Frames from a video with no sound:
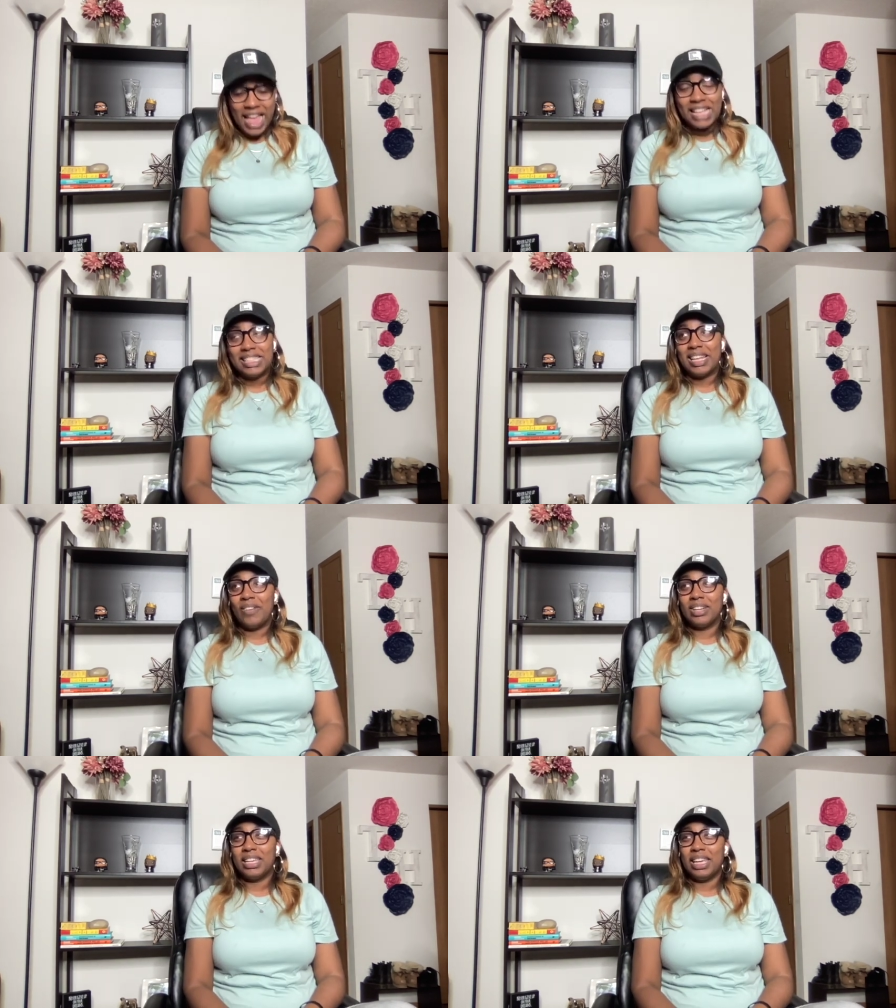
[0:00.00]

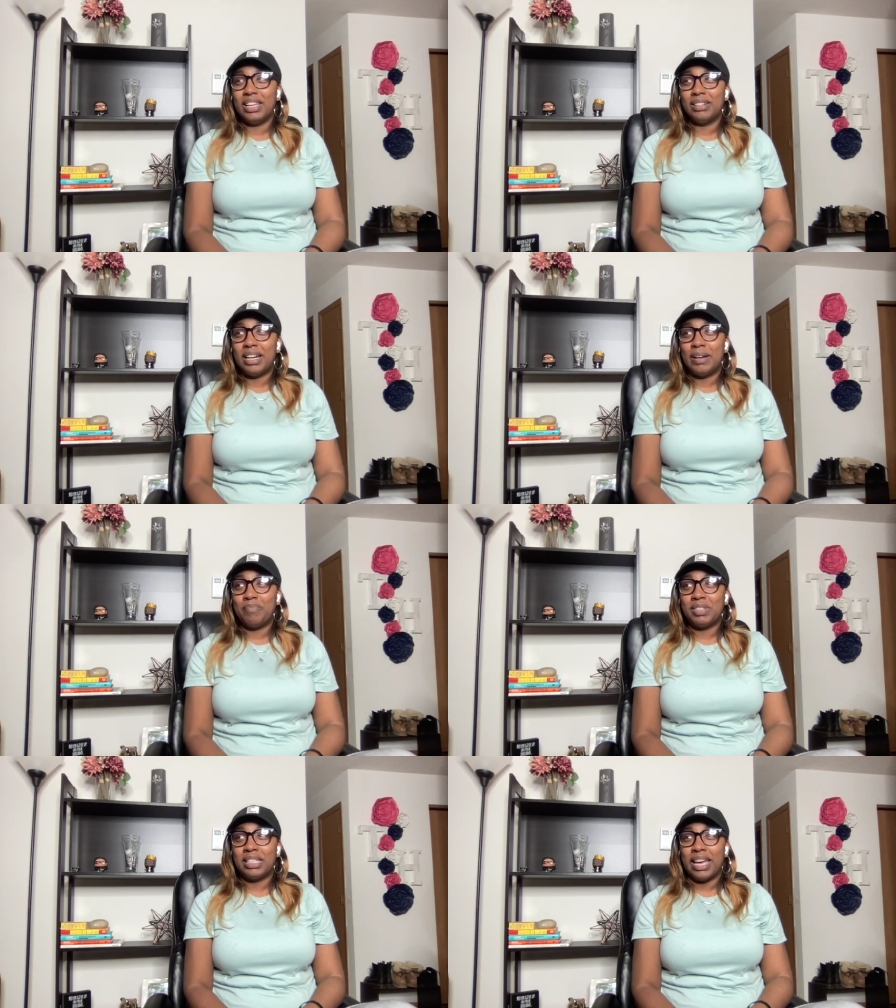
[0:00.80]
So
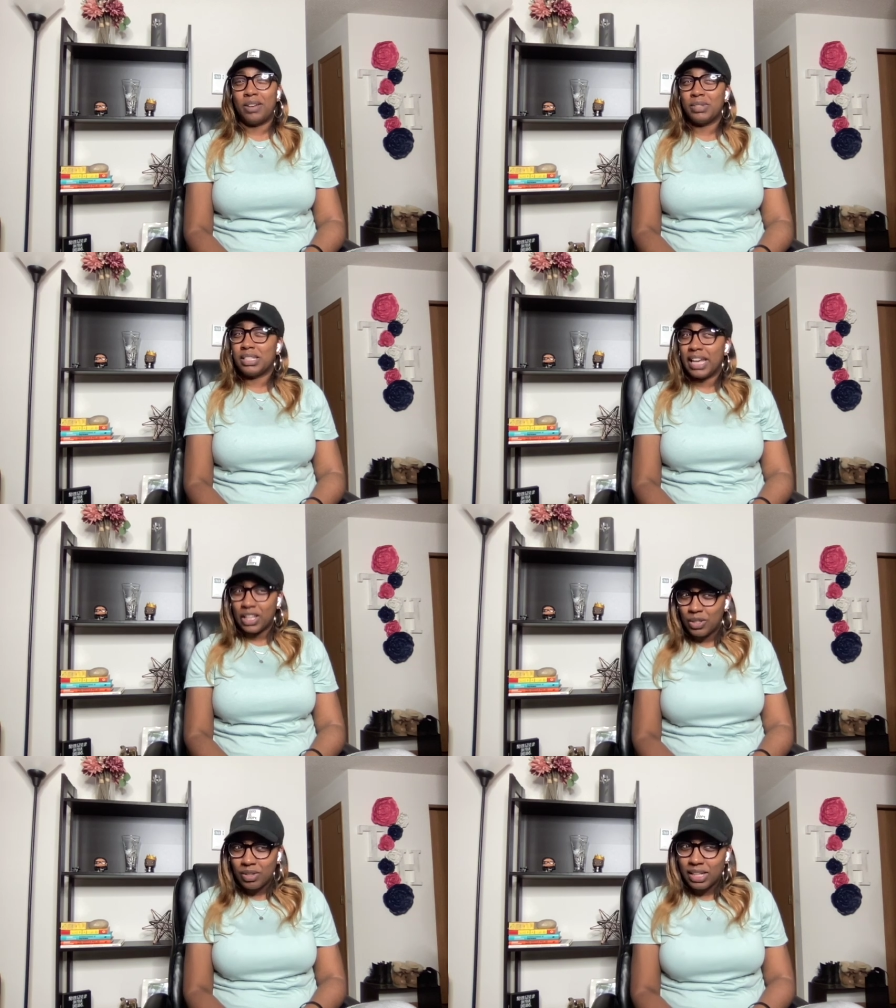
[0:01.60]
Zach was like,
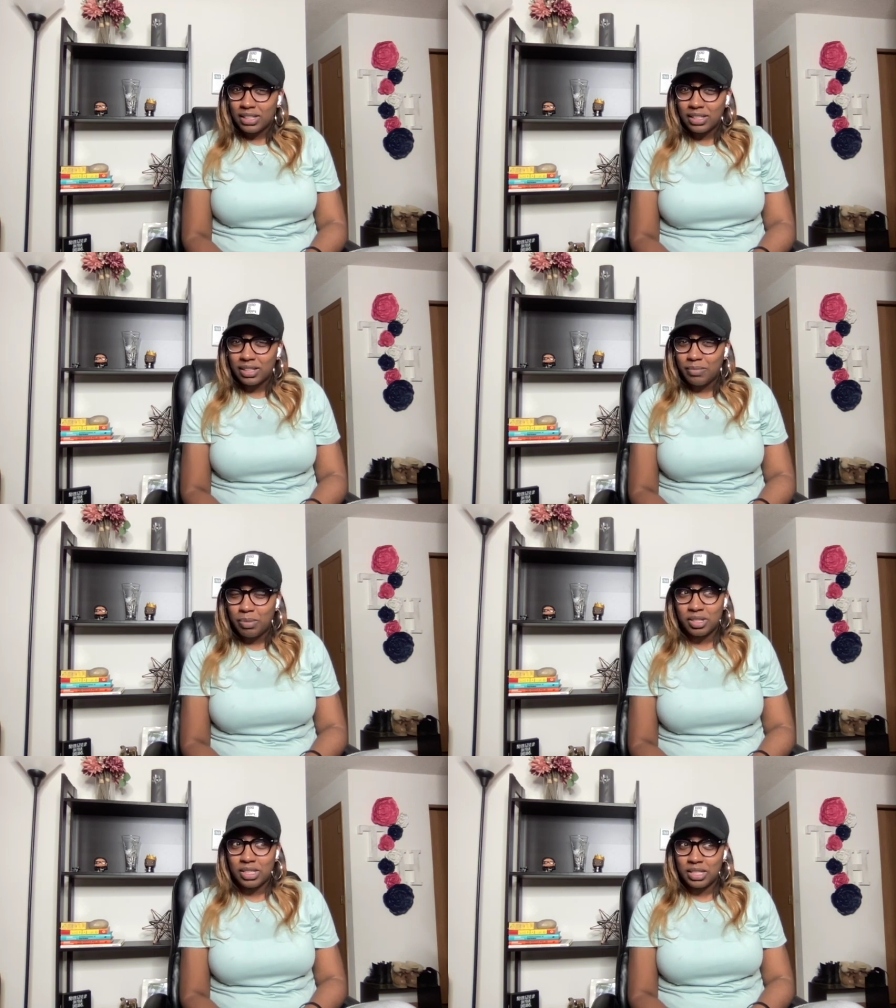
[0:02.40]
you didn't
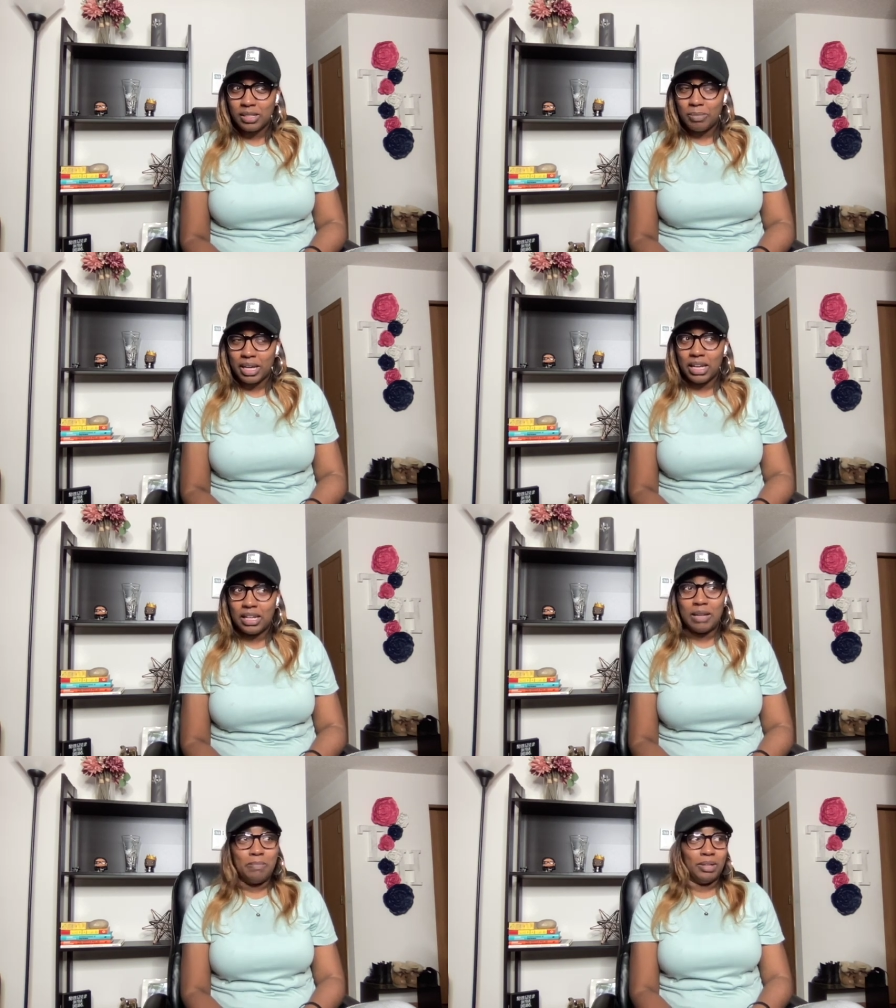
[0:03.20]
participate.
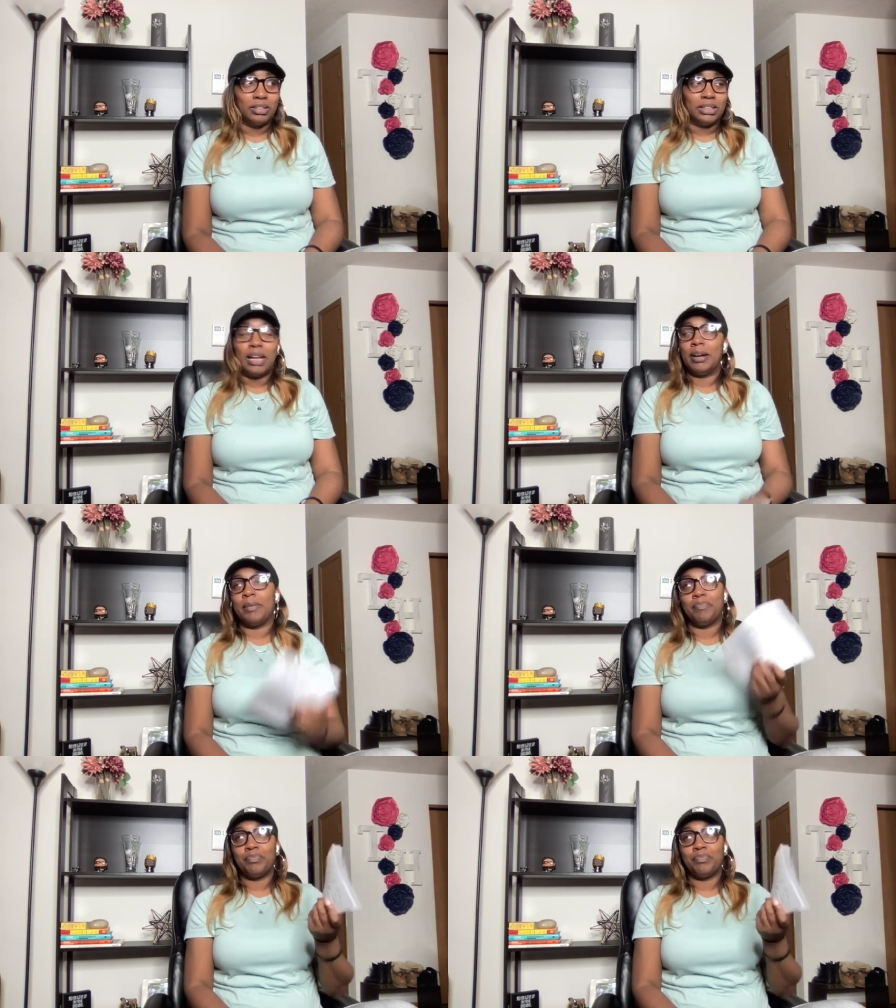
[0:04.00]
And Michaela